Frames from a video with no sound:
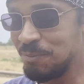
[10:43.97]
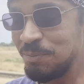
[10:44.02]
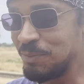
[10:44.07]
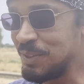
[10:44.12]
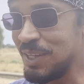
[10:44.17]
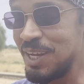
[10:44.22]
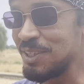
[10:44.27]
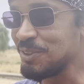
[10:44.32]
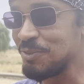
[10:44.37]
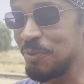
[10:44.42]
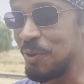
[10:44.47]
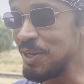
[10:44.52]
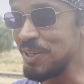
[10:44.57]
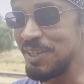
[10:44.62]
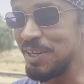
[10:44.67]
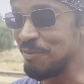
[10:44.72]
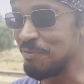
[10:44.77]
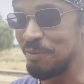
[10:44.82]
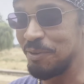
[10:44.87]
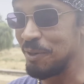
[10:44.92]
Tastes
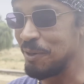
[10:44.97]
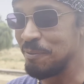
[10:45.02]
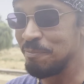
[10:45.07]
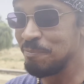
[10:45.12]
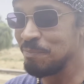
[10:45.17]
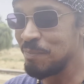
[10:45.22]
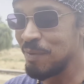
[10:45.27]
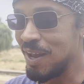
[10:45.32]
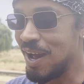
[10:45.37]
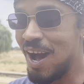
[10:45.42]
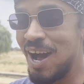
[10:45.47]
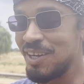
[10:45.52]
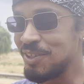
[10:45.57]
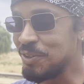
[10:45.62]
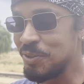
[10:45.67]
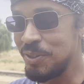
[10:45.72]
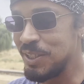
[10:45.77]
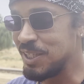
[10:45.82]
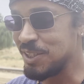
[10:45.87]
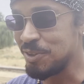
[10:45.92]
wonderful. Hard
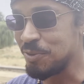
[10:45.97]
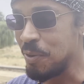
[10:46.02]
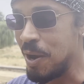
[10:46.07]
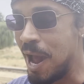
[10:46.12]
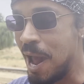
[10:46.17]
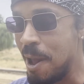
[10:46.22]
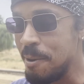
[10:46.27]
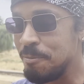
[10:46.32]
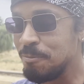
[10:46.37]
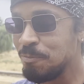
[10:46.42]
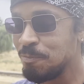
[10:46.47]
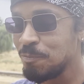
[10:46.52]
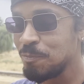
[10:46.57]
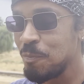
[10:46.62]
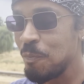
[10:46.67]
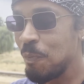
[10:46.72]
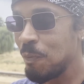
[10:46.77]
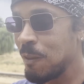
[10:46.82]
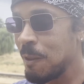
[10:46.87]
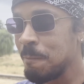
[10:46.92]
to describe.
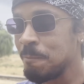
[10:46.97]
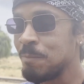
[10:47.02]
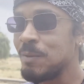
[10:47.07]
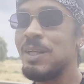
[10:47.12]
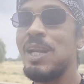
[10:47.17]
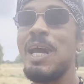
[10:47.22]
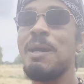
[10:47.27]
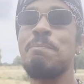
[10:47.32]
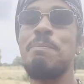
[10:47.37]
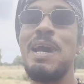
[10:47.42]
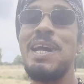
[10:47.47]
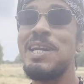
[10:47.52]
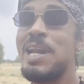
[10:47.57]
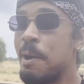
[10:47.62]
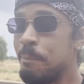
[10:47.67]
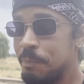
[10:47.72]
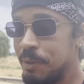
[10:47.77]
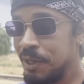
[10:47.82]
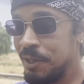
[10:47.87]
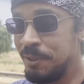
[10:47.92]
Like
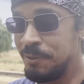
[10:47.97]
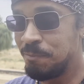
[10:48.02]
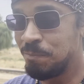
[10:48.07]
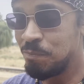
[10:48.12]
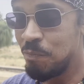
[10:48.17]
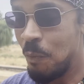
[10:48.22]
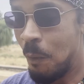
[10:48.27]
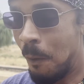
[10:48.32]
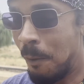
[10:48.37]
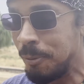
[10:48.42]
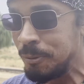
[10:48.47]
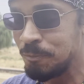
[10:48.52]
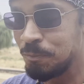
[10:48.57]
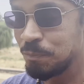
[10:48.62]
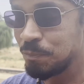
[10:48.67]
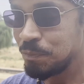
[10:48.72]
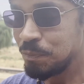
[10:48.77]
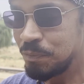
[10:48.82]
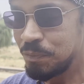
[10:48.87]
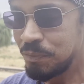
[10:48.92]
pineapple,
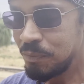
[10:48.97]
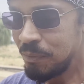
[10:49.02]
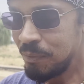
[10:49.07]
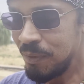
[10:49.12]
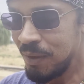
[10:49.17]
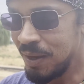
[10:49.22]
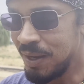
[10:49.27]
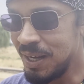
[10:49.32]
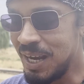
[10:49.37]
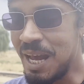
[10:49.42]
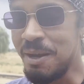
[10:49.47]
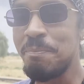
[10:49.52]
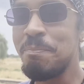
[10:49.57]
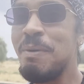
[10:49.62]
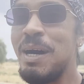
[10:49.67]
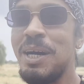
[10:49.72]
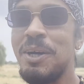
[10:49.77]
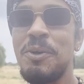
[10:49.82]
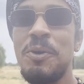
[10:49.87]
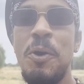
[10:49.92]
like
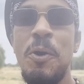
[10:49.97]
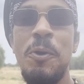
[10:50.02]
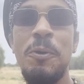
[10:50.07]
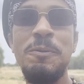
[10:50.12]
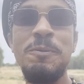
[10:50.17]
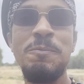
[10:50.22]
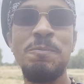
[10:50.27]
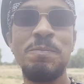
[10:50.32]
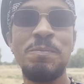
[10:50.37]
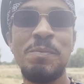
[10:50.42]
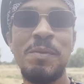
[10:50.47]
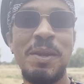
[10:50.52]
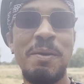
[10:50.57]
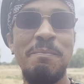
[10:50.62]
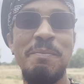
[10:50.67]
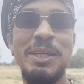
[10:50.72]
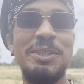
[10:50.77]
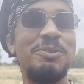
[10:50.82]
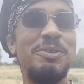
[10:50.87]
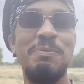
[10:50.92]
mango,
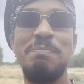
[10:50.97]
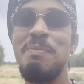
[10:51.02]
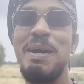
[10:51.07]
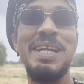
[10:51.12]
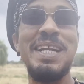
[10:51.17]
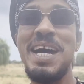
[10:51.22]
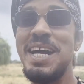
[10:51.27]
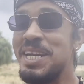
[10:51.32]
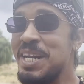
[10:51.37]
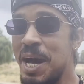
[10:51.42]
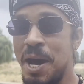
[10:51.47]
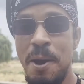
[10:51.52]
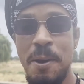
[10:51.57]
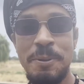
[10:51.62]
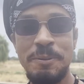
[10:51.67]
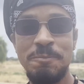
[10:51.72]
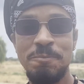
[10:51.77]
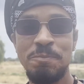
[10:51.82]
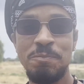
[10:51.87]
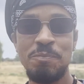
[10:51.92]
mixed with banana,
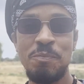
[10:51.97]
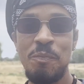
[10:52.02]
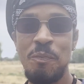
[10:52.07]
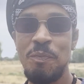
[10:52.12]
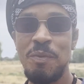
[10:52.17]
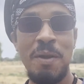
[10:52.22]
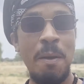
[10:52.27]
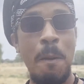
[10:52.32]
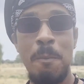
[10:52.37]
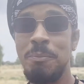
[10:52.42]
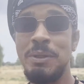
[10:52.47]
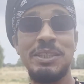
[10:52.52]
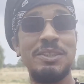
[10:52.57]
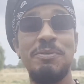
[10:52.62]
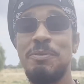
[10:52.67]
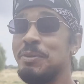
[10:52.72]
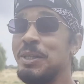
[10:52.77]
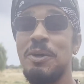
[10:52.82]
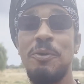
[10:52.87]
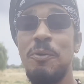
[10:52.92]
mixed
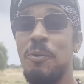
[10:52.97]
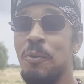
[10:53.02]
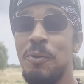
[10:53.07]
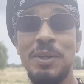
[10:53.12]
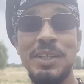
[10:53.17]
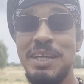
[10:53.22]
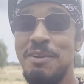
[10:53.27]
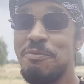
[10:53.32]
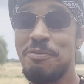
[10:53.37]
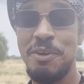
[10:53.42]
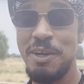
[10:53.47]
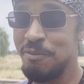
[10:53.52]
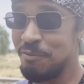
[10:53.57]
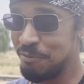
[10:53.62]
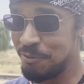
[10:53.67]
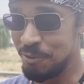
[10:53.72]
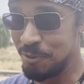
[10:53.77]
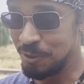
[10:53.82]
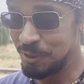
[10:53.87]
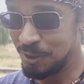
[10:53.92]
with a whole different
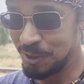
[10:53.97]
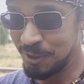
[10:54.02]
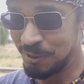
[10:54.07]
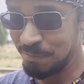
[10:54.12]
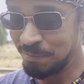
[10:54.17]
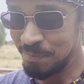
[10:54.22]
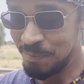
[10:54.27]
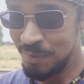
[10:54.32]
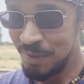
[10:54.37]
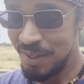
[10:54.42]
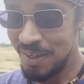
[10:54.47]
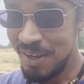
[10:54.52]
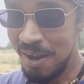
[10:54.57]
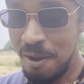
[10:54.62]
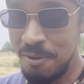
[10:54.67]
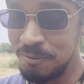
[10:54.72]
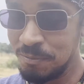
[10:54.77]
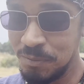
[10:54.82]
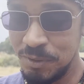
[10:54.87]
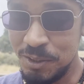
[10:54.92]
fruit. And what's the
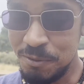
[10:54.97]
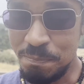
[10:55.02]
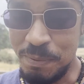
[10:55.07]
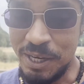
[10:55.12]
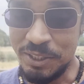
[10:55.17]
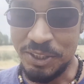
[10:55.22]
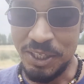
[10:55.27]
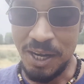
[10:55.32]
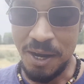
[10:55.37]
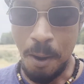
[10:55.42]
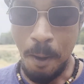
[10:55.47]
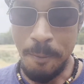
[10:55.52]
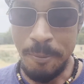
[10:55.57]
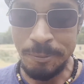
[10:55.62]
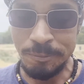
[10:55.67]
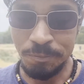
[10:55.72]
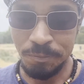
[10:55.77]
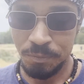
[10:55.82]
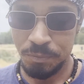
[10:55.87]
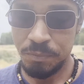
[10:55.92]
sweetness Special.
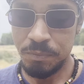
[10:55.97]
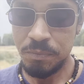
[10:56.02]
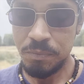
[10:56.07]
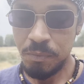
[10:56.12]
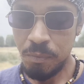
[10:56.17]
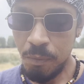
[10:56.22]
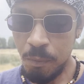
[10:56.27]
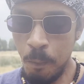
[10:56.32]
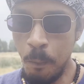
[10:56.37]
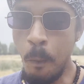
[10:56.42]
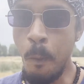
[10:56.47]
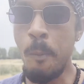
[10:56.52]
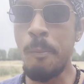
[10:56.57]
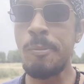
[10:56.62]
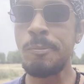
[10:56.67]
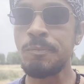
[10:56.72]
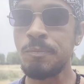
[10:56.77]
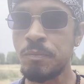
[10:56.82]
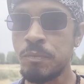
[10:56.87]
What's the sweetness level like?